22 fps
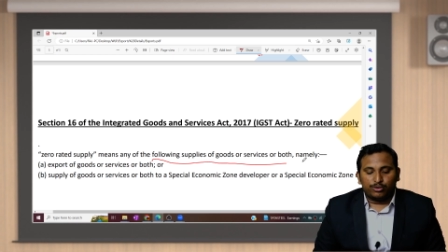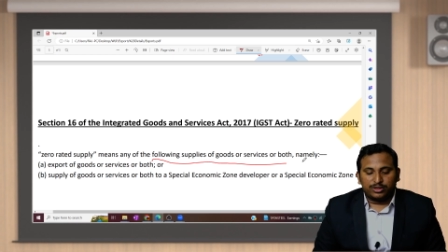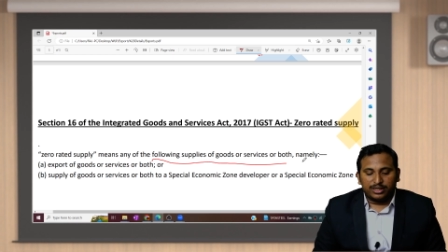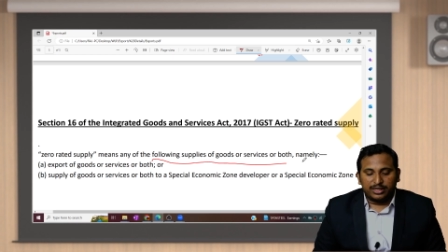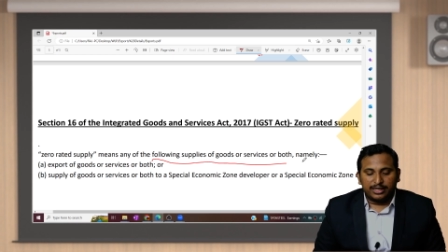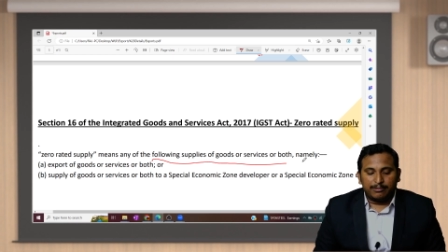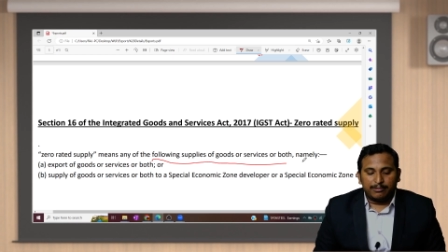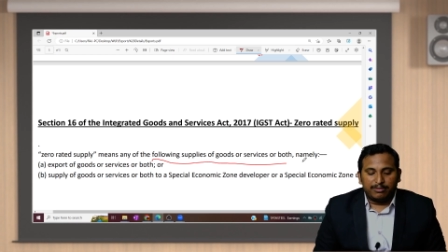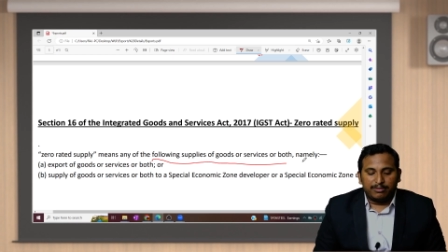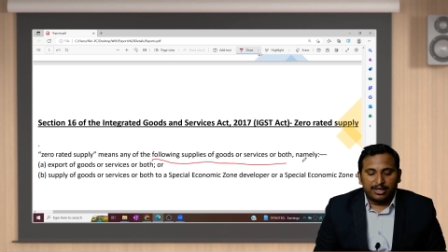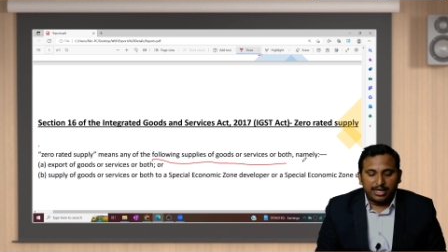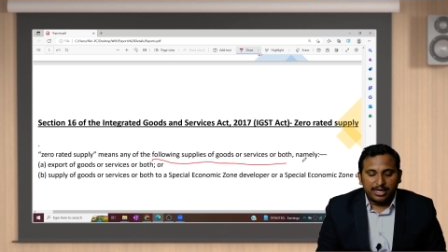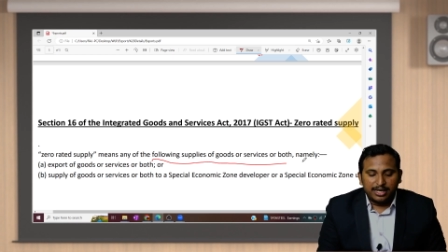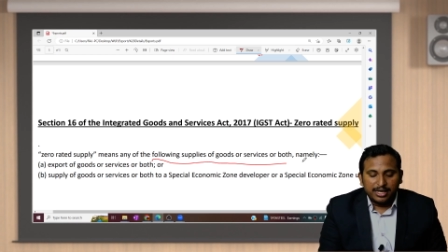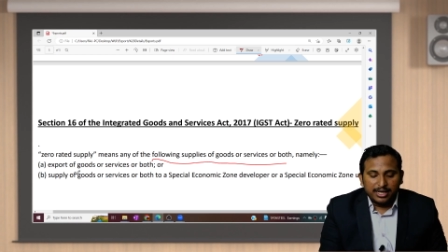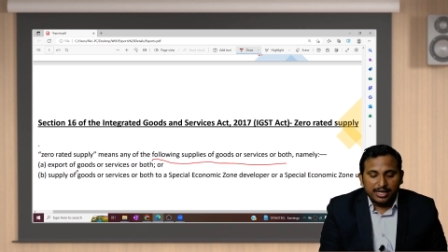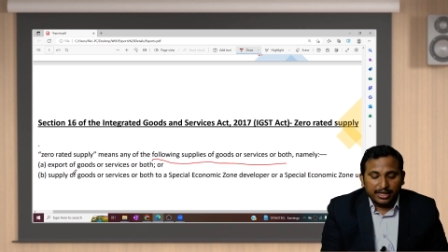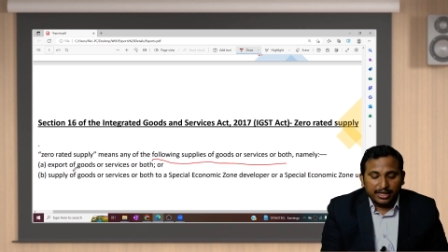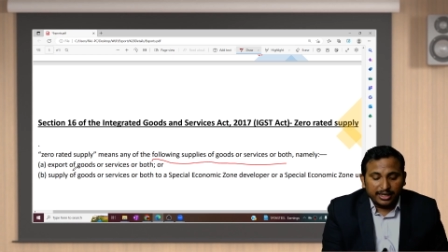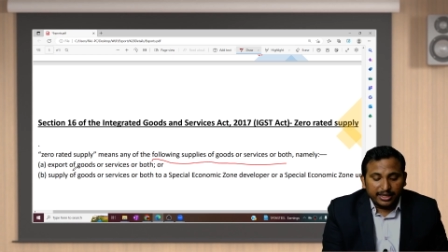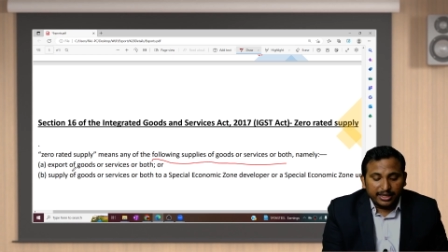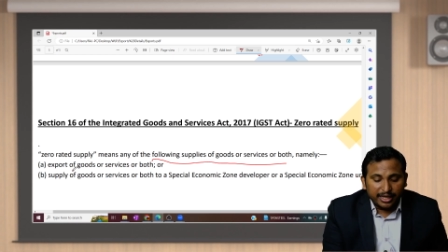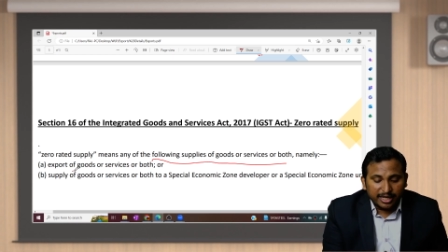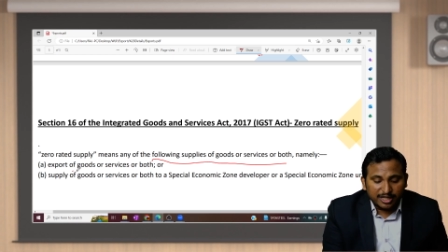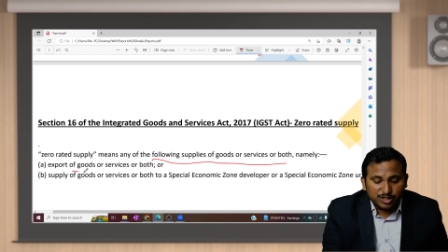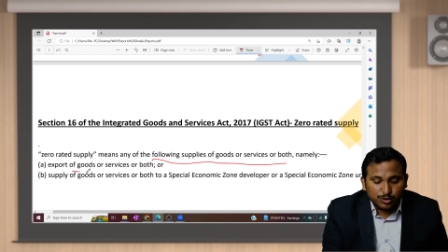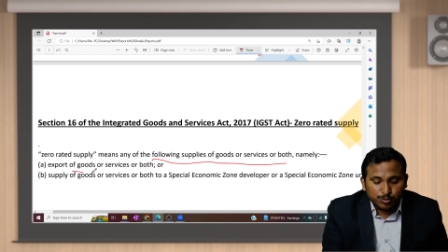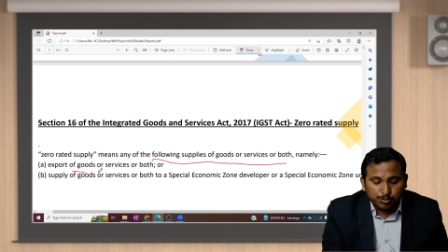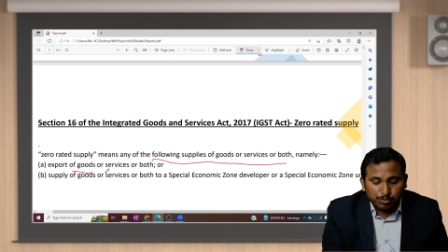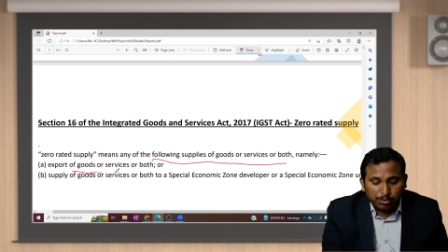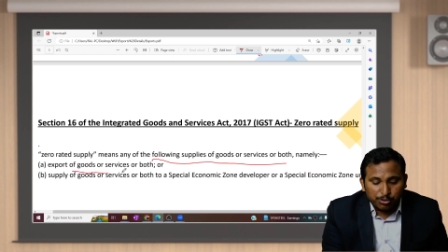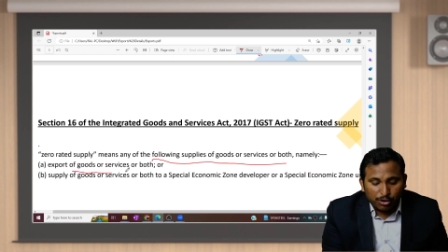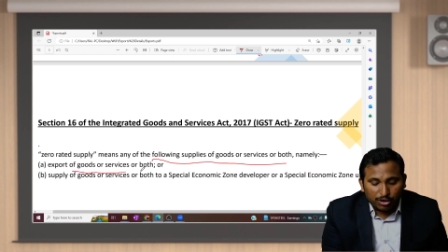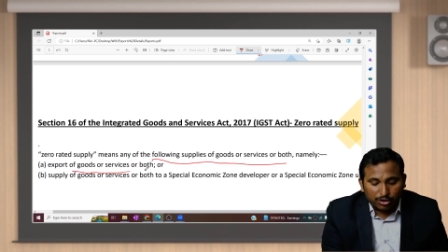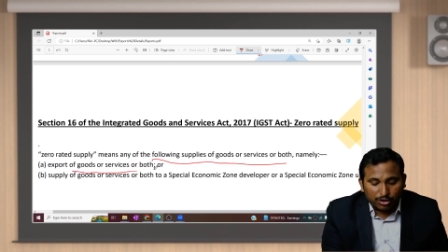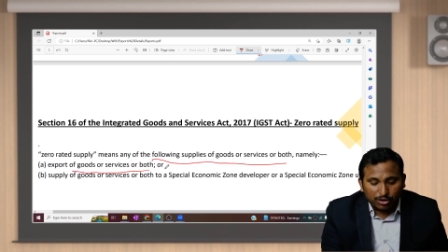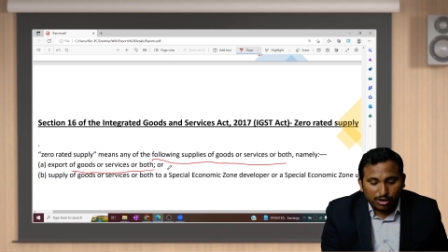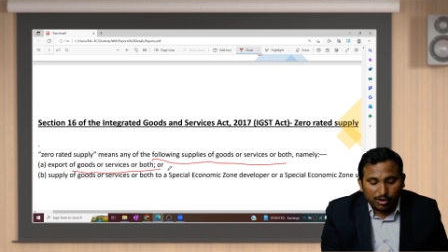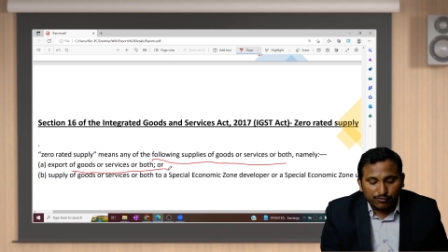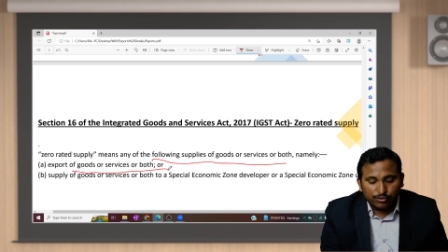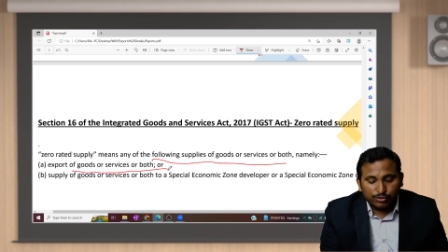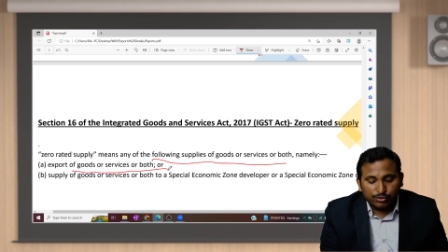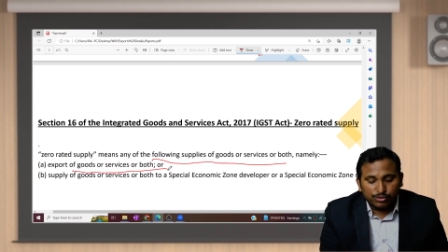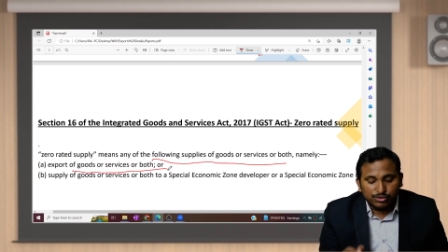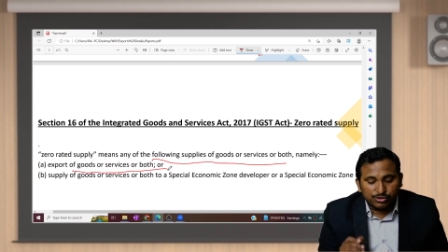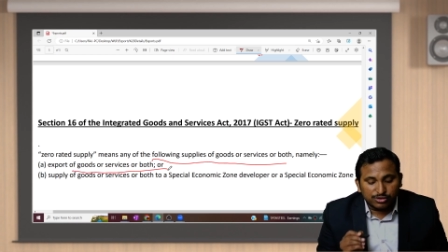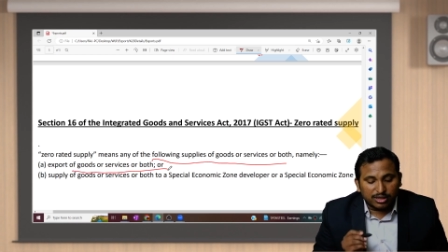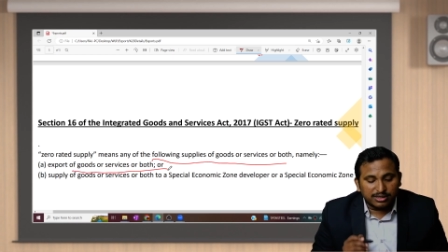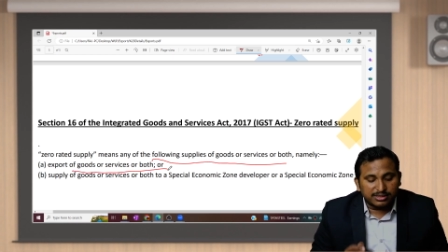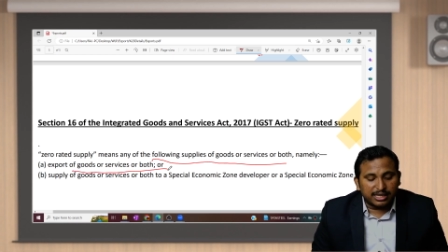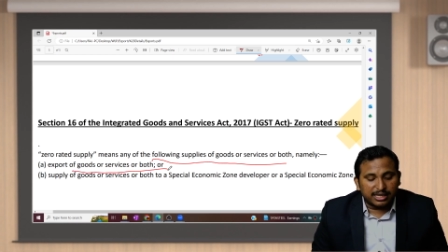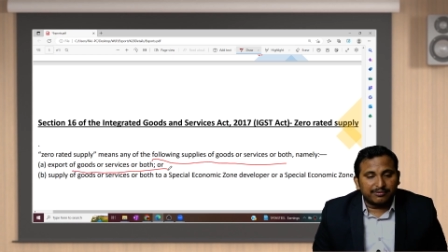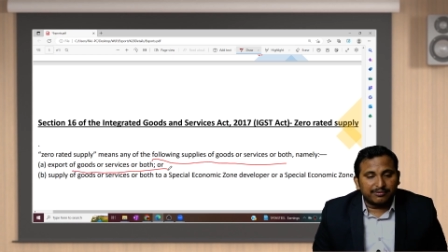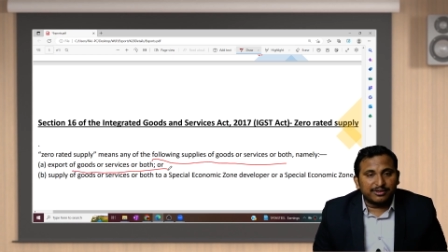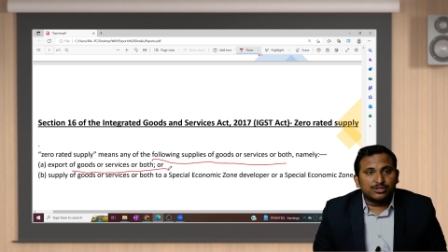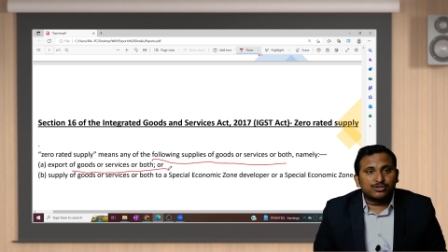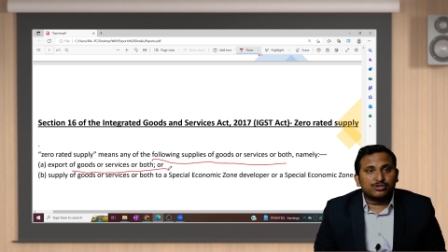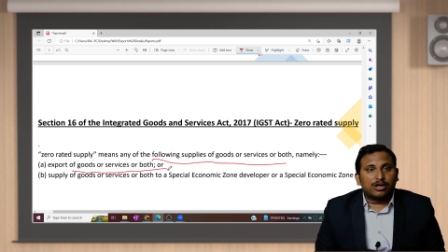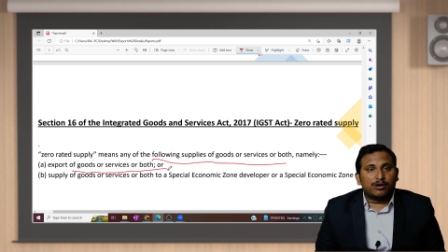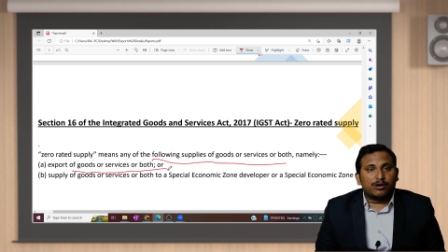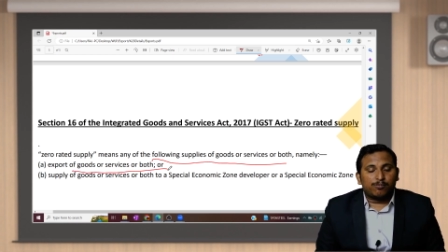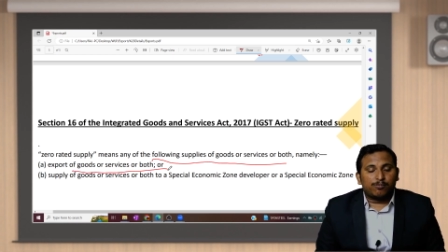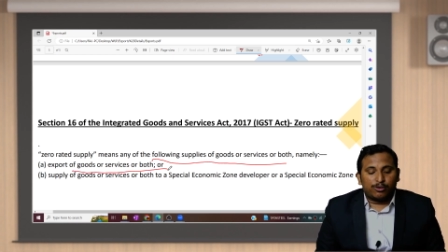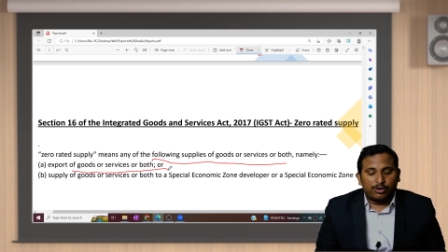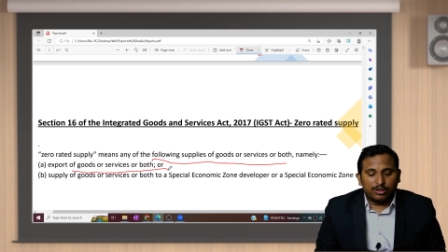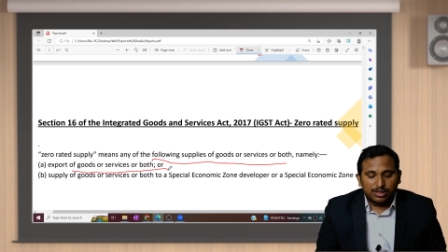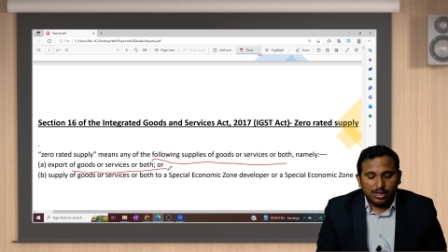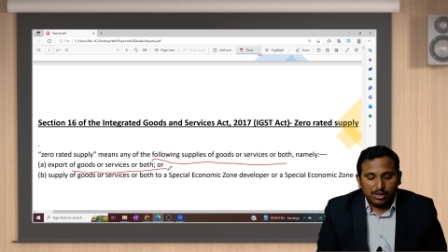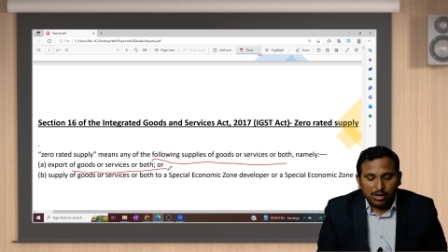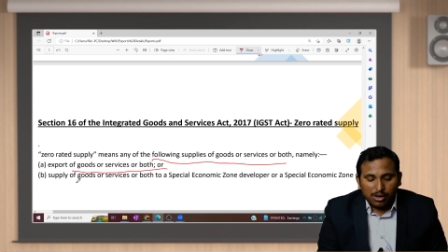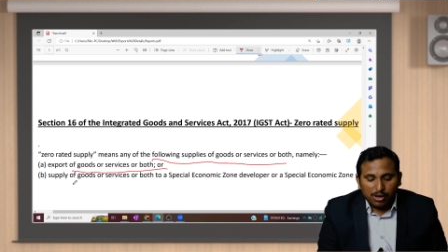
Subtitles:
namely export of goods or service or both,